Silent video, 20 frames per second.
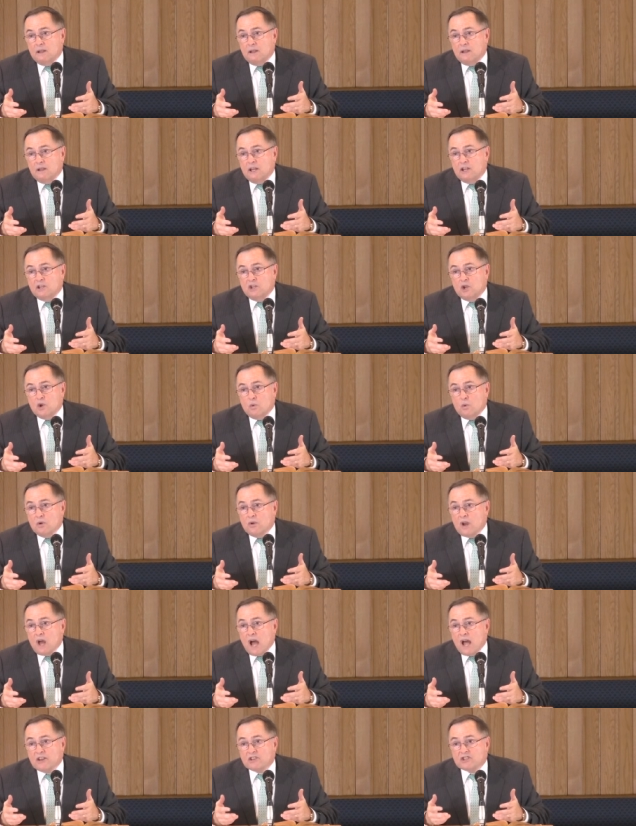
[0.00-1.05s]
and you will
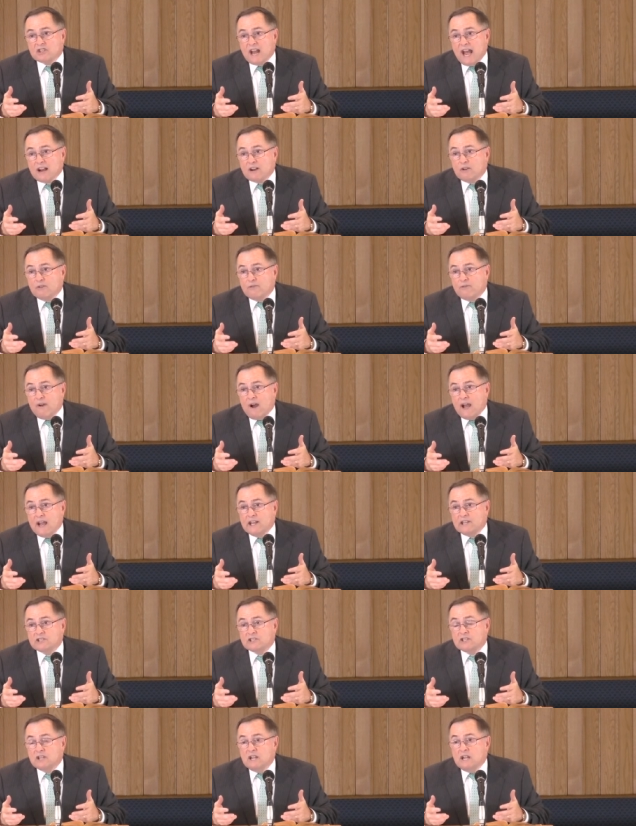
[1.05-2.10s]
not
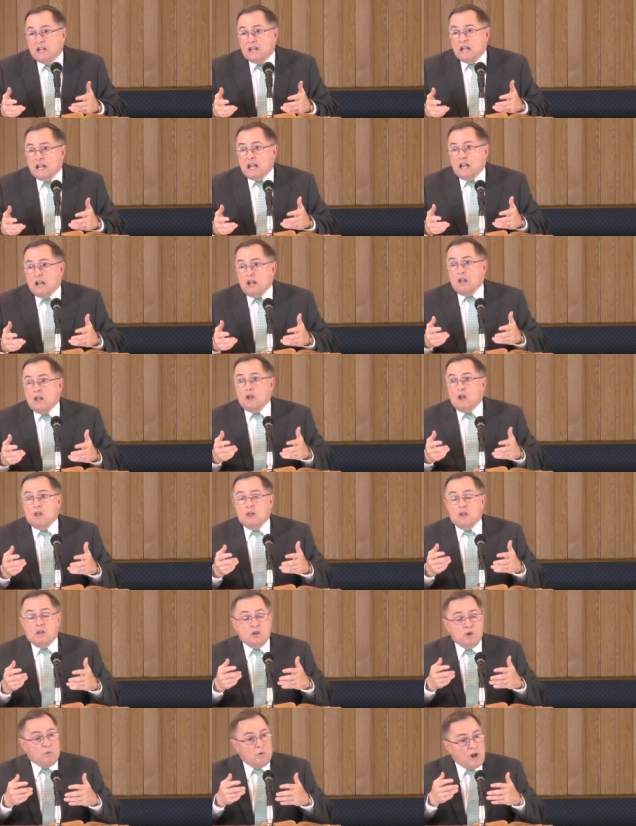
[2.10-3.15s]
sacrifice
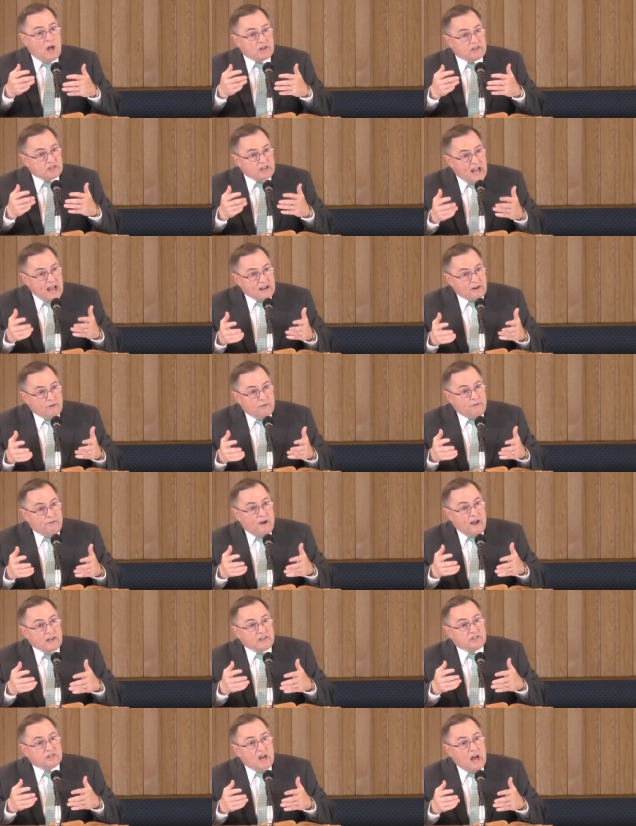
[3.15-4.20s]
you will not
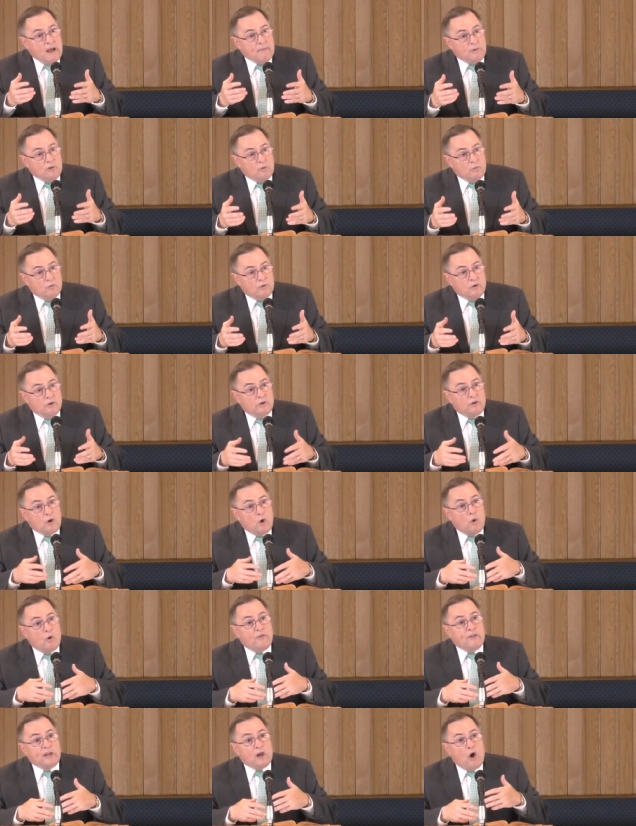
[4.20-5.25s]
sacrifice time in the word
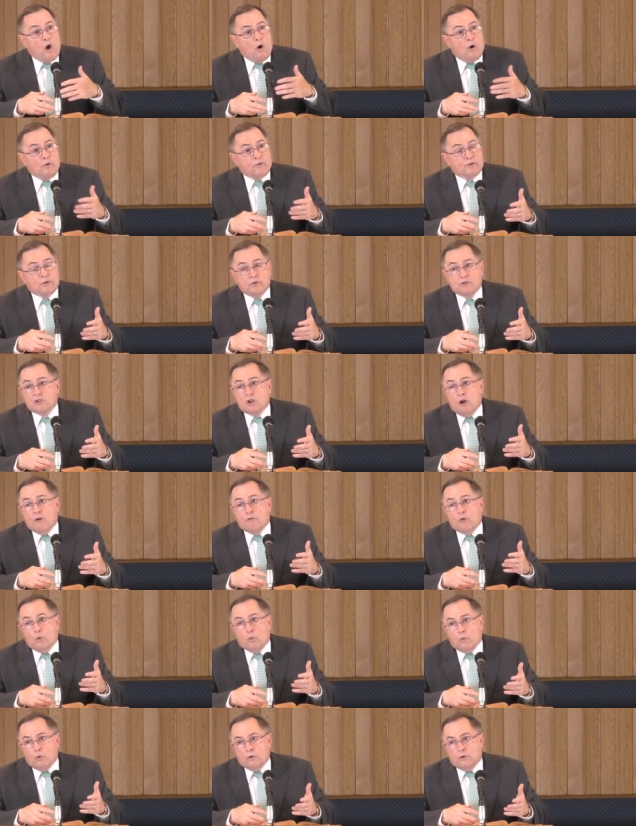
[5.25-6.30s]
on the altars of the
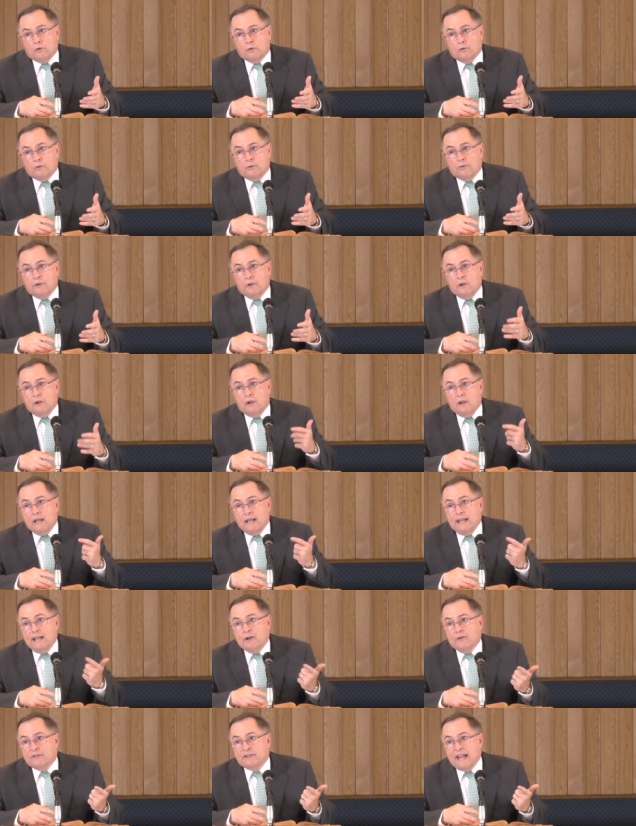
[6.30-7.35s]
world,
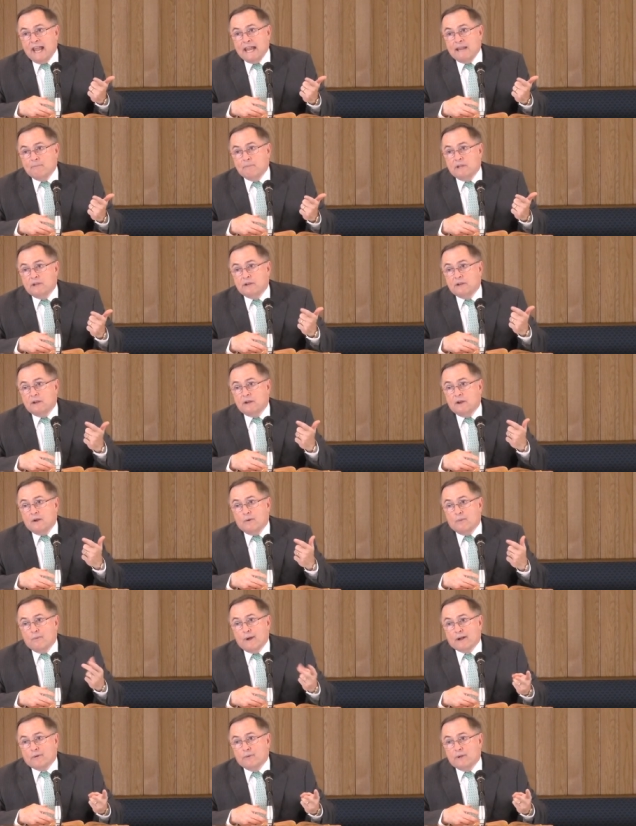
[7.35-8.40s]
entertainment,
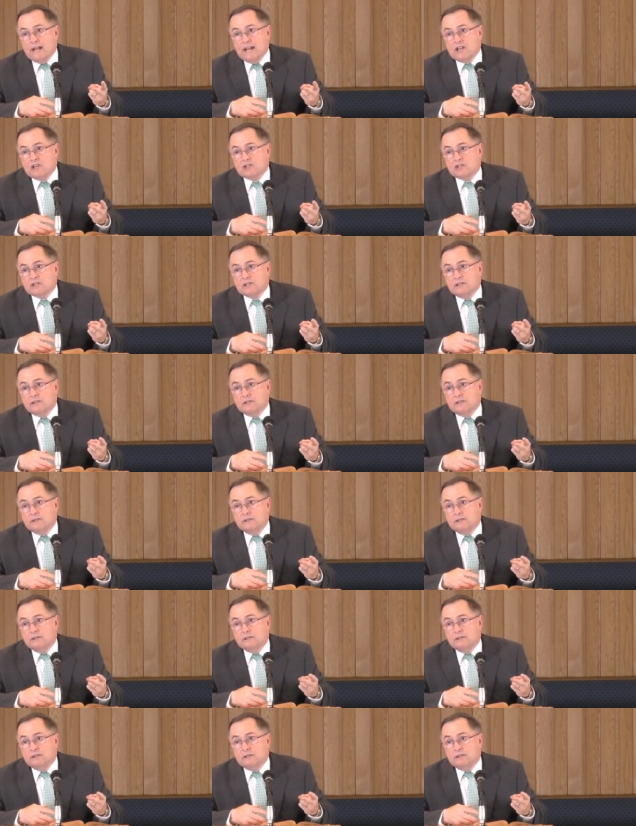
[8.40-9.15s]
recreation,